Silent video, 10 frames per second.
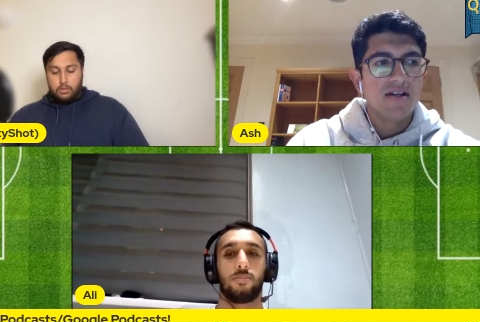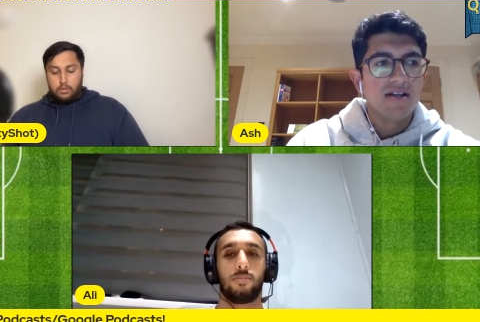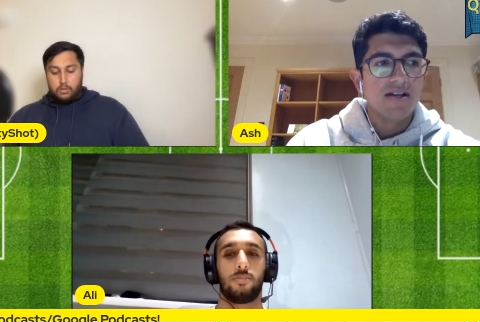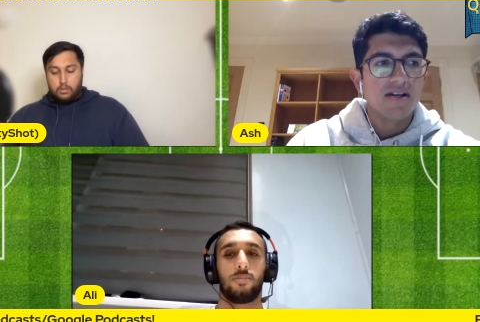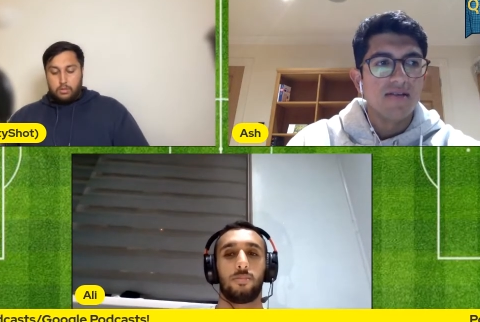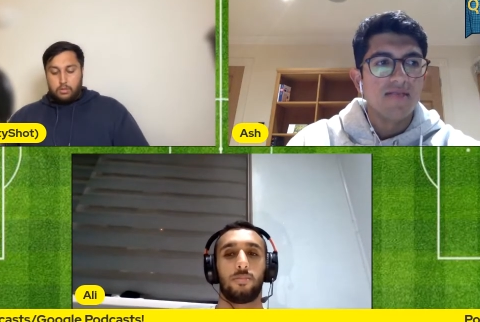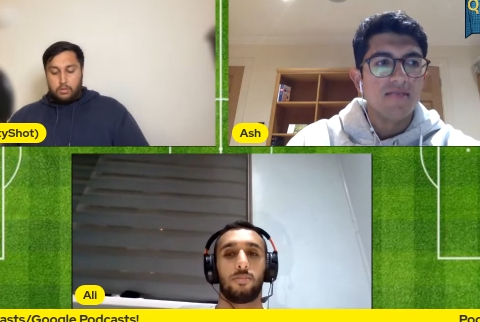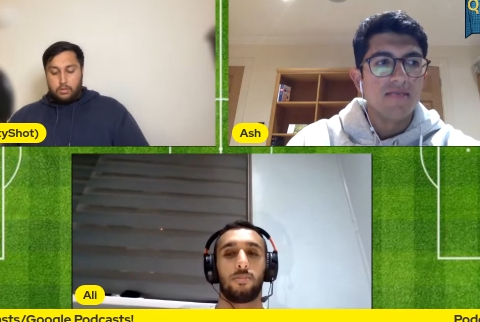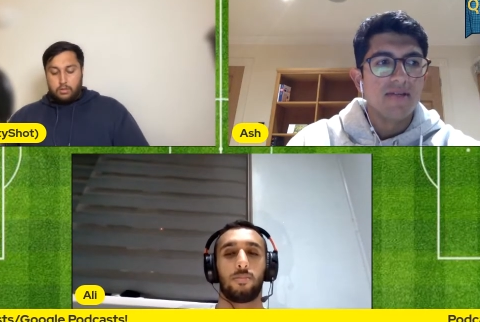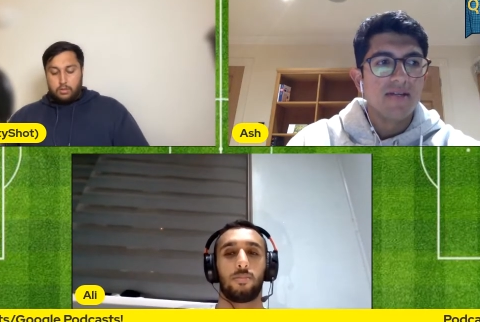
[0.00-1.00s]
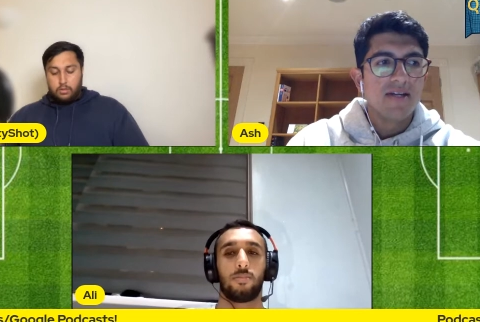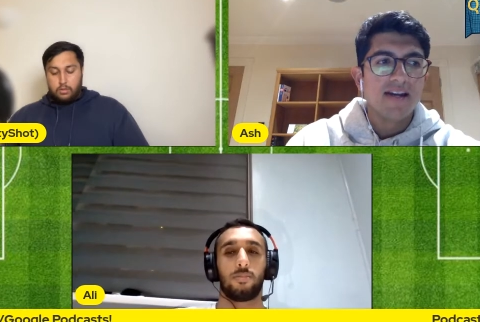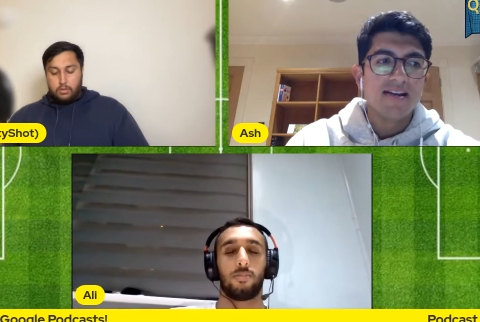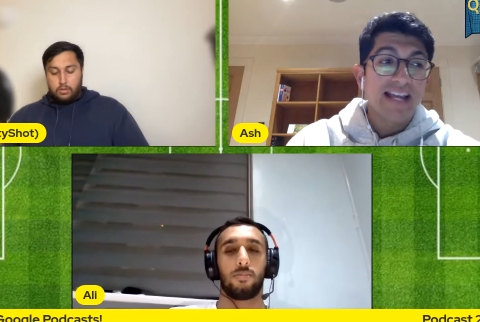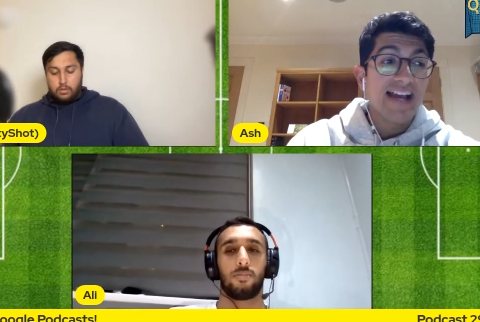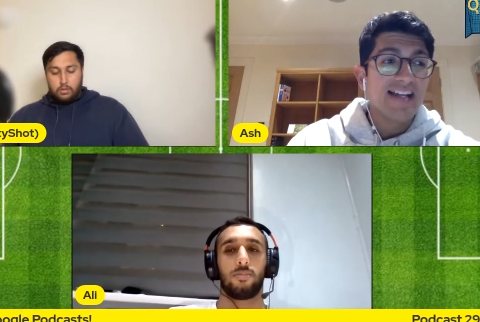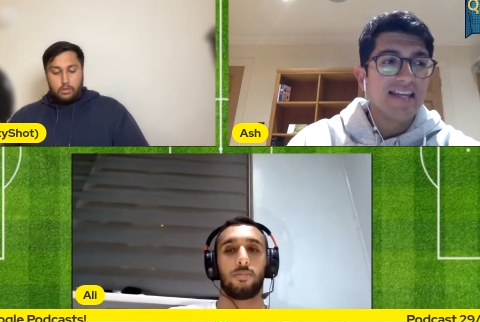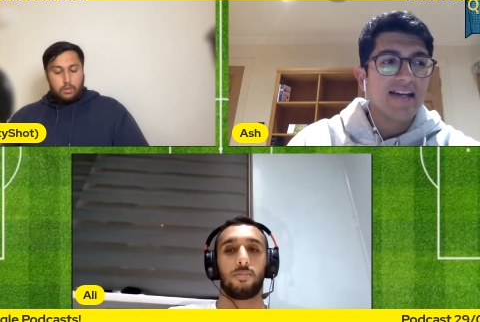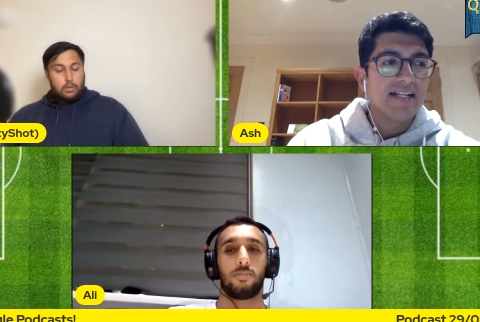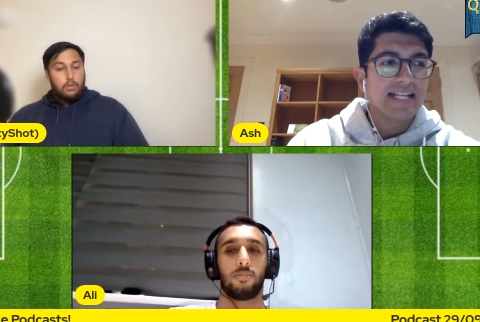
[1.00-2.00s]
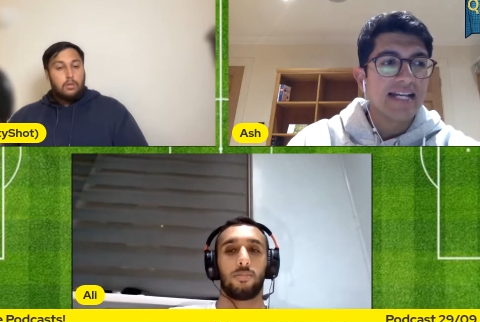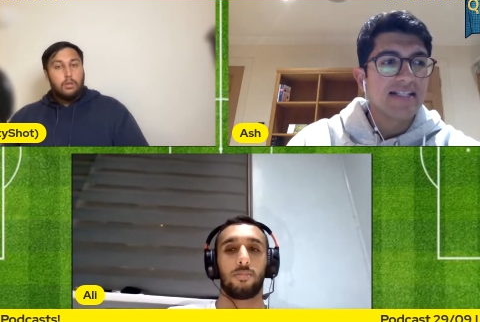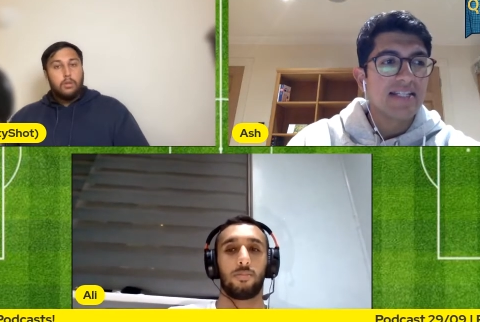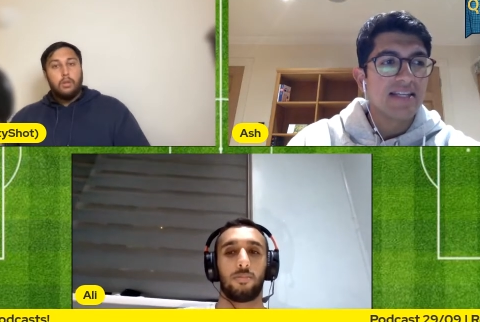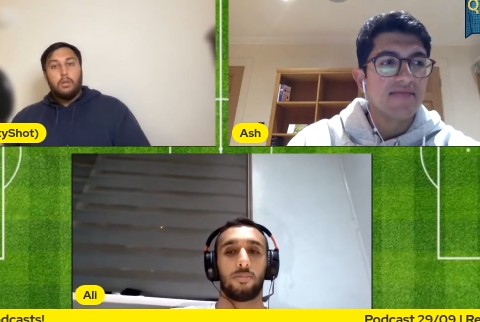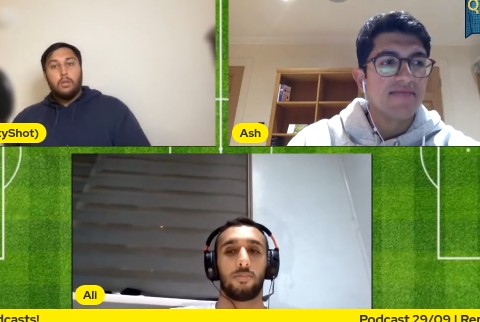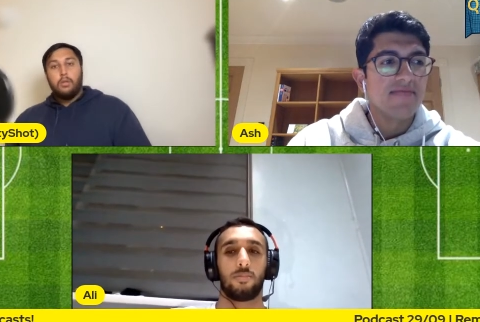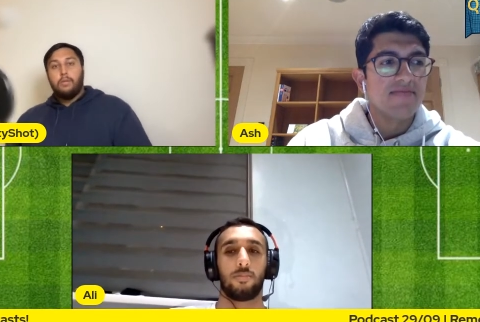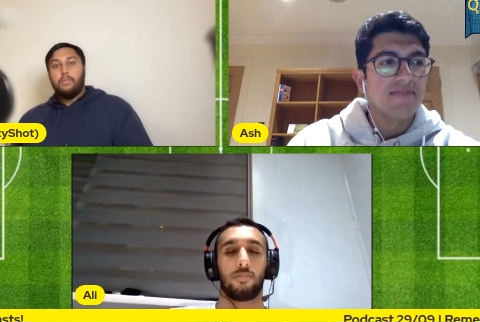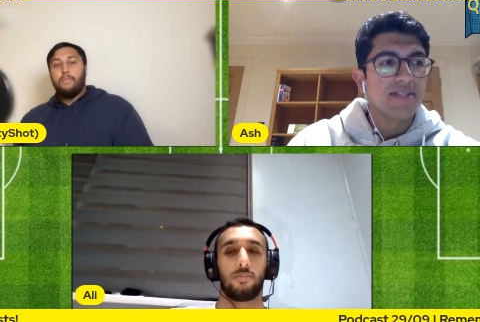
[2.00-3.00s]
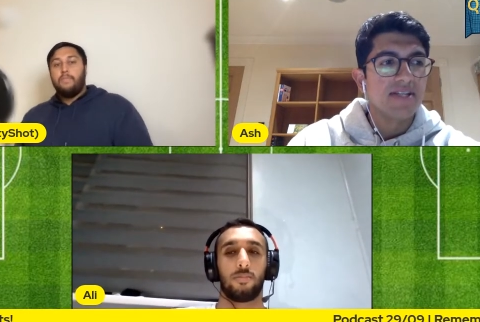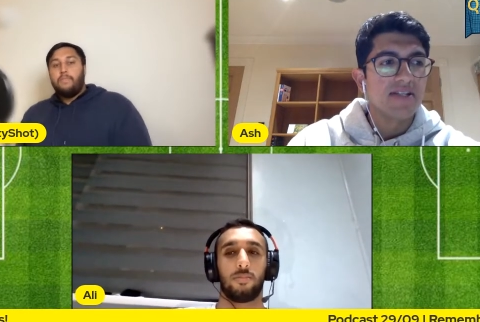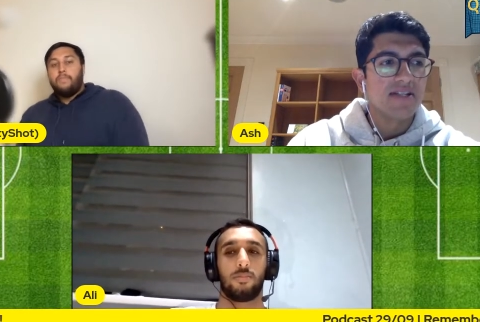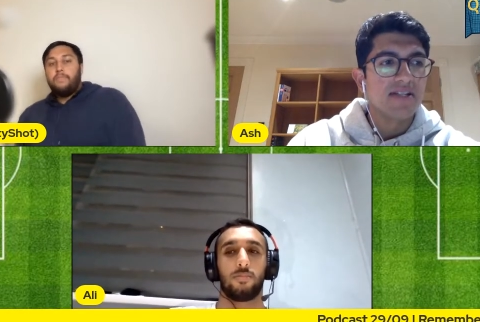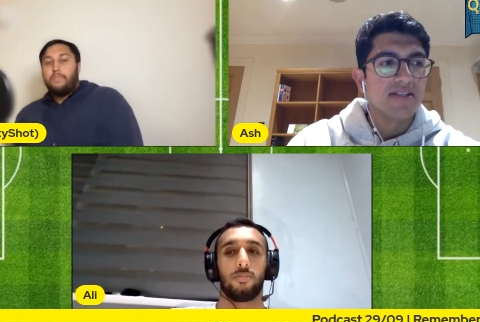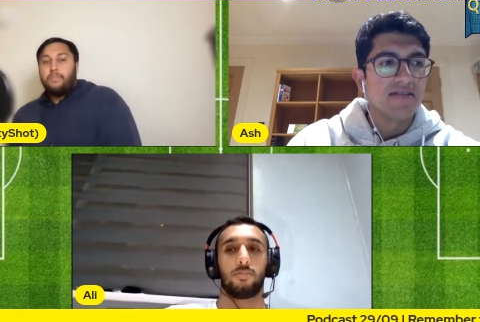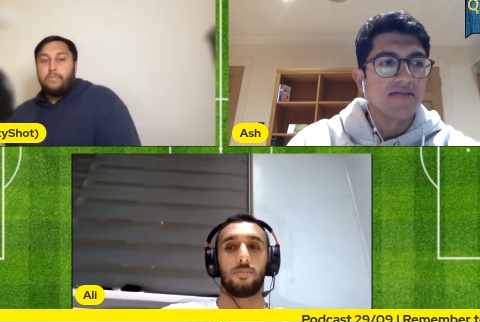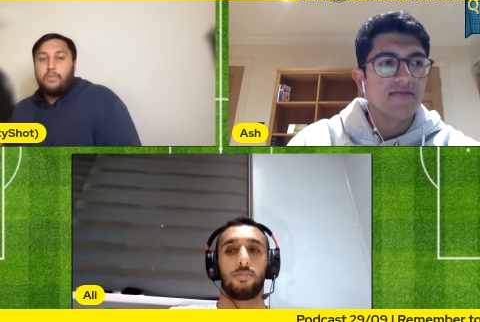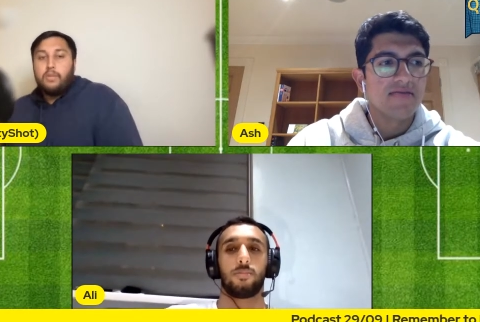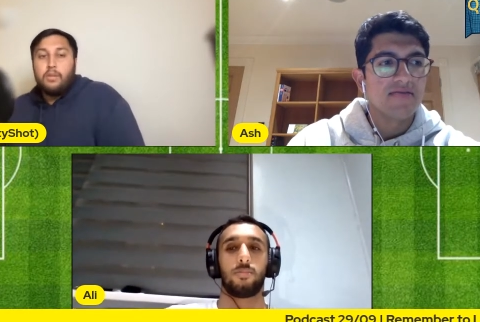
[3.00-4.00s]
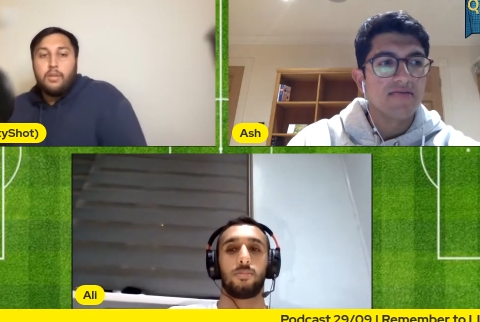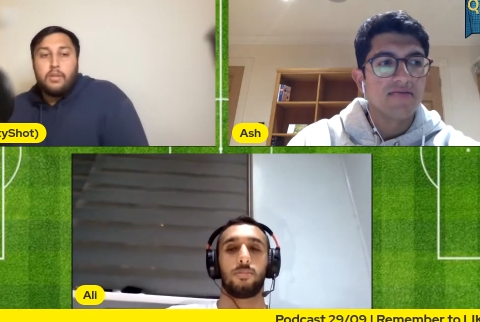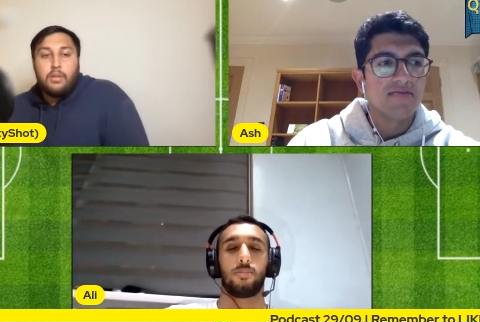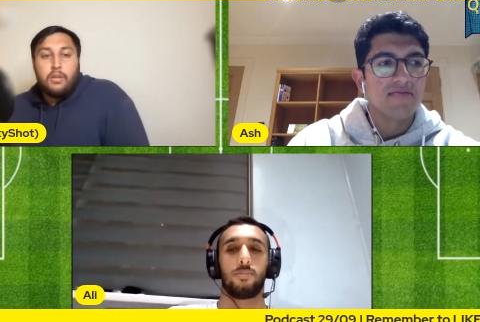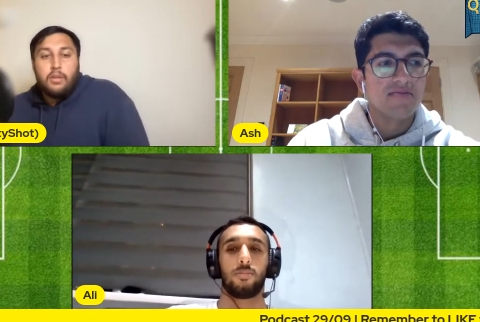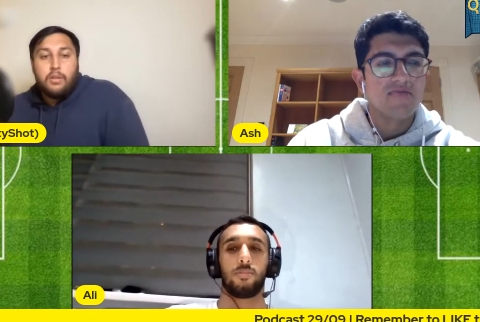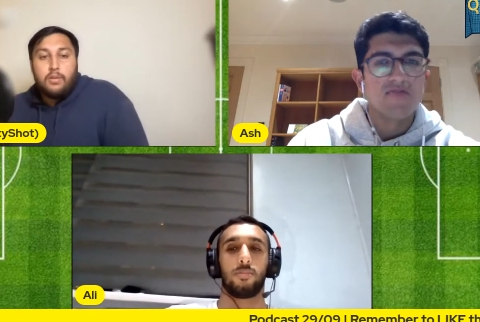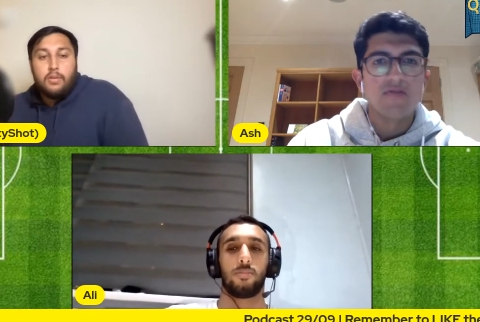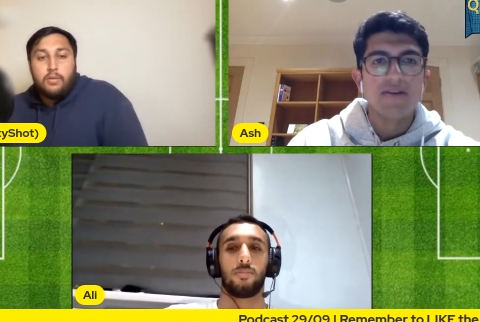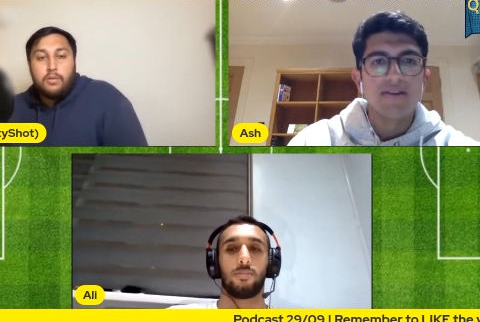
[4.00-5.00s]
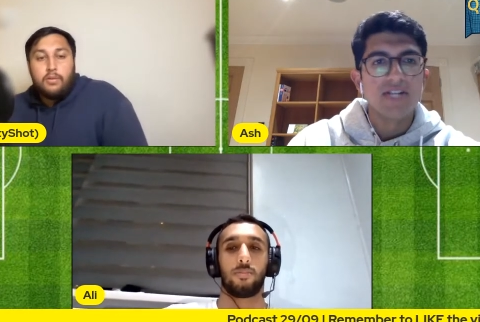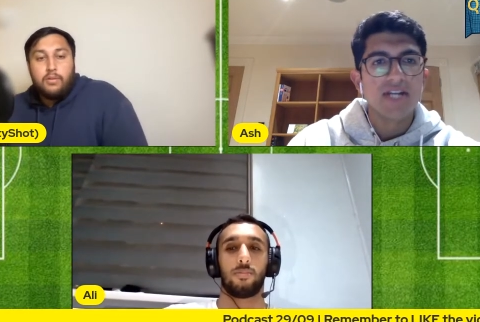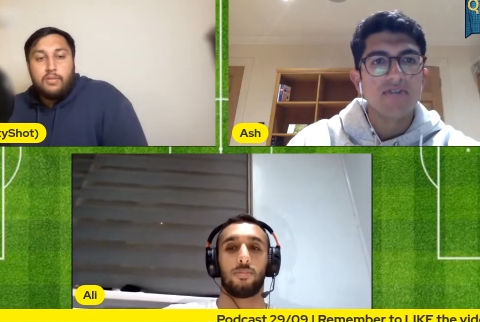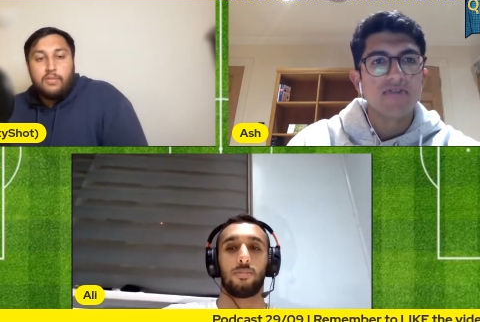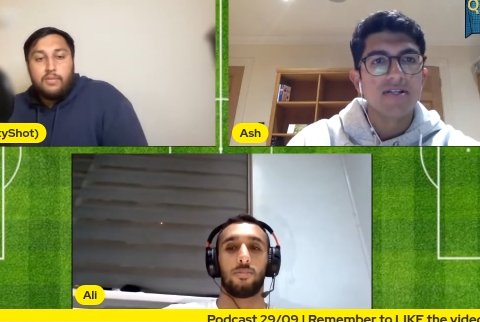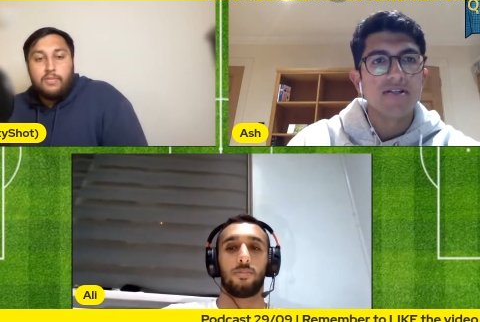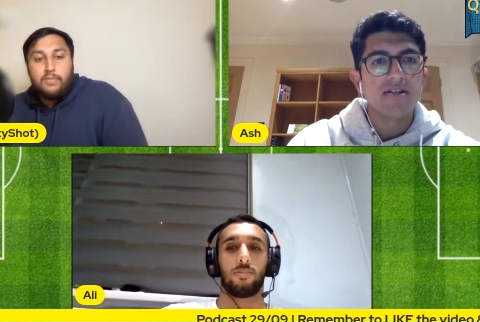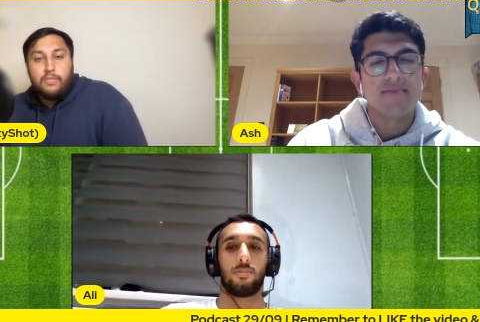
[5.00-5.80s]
Speaker 1: Um, and I can, yeah, I can see him potentially moving away in January.